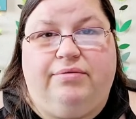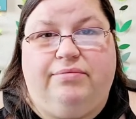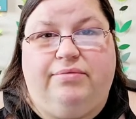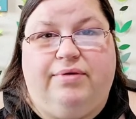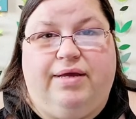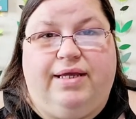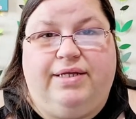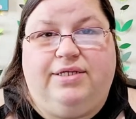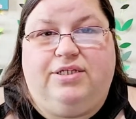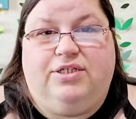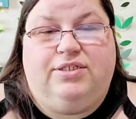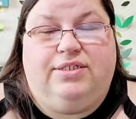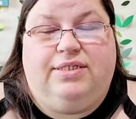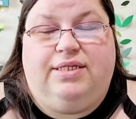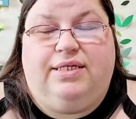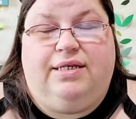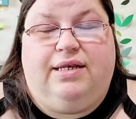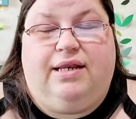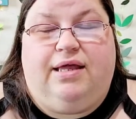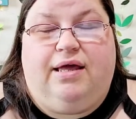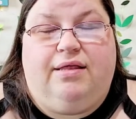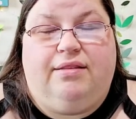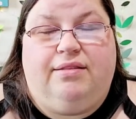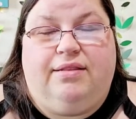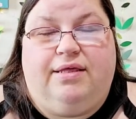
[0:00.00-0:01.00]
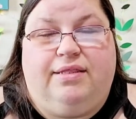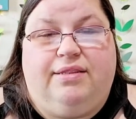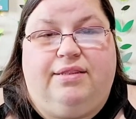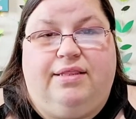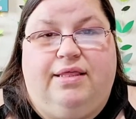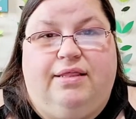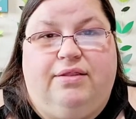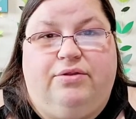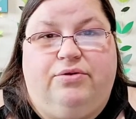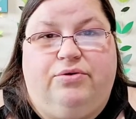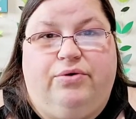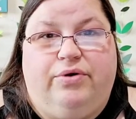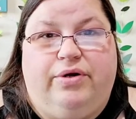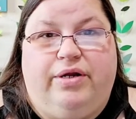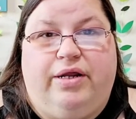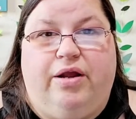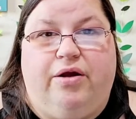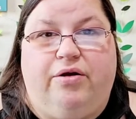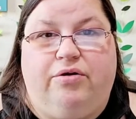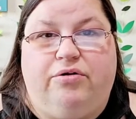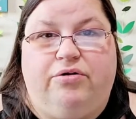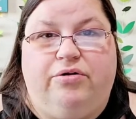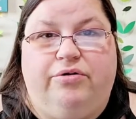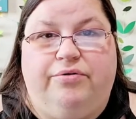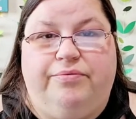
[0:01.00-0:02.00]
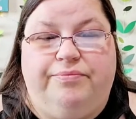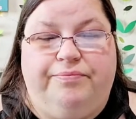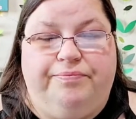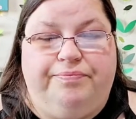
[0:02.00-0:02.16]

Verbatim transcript: I, I just did not like the Eleanor character.